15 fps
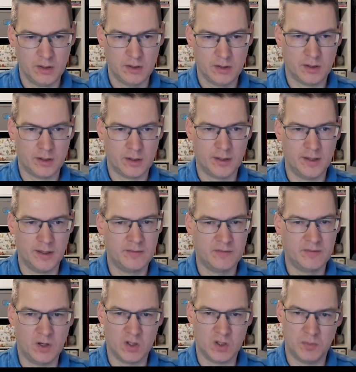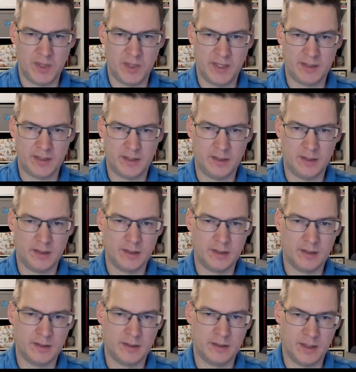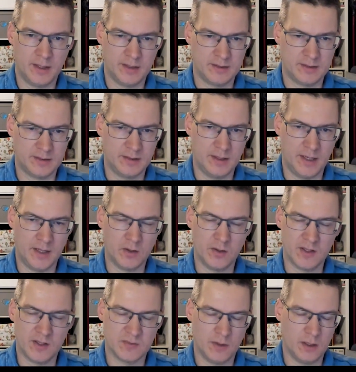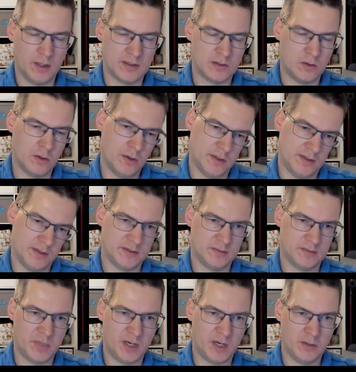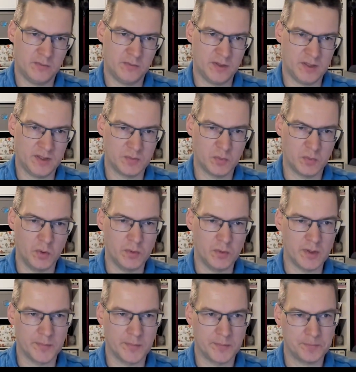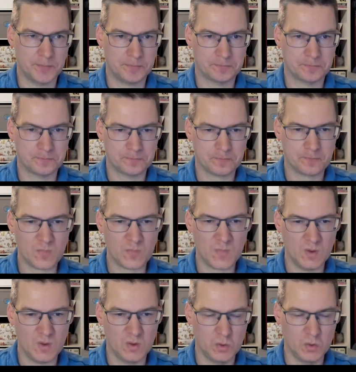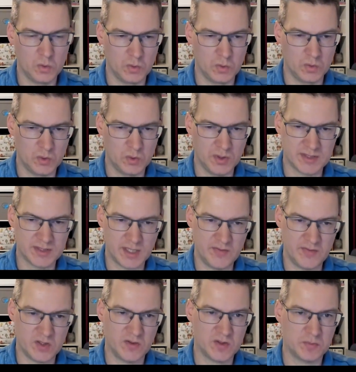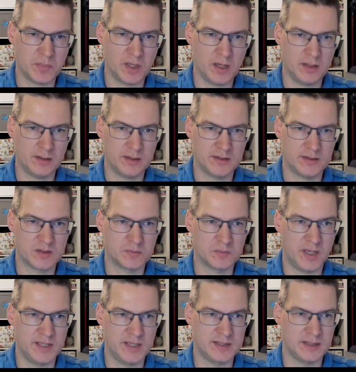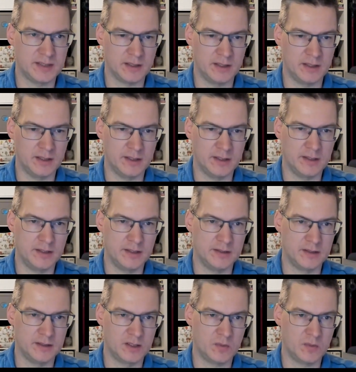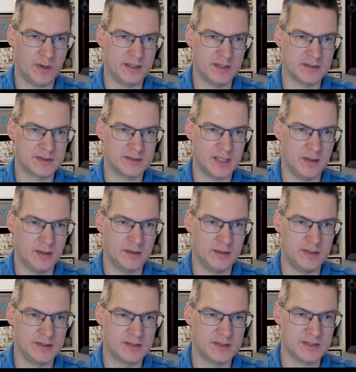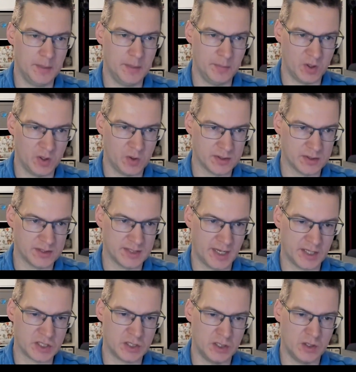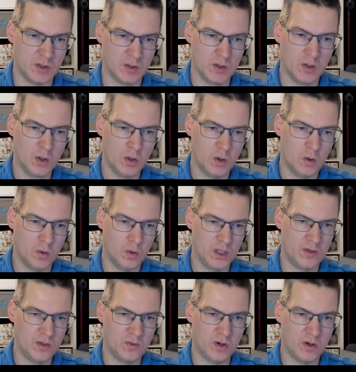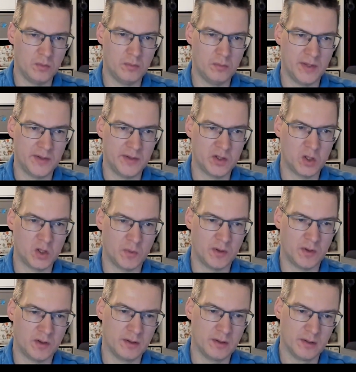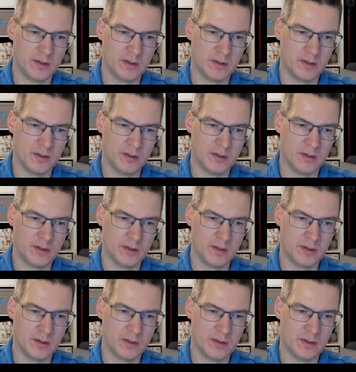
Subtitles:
it will automatically get the add-on as well, as long as it's part of this program. To do the self-service part, this is basically quite easy step, because it's actually only one mandatory